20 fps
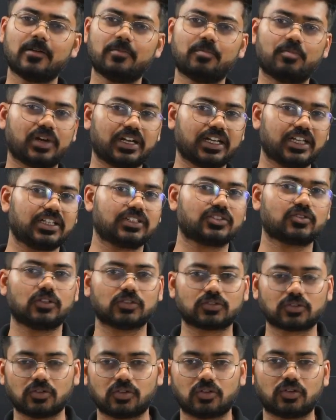Money is
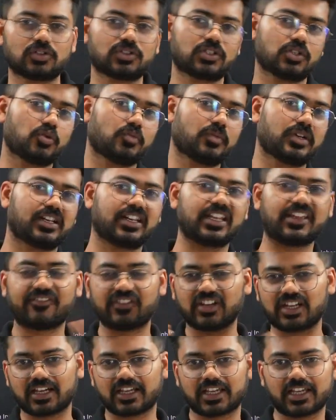also lost, you may
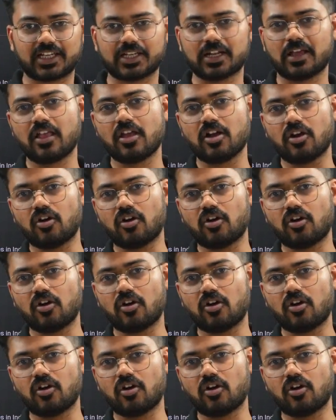refill again,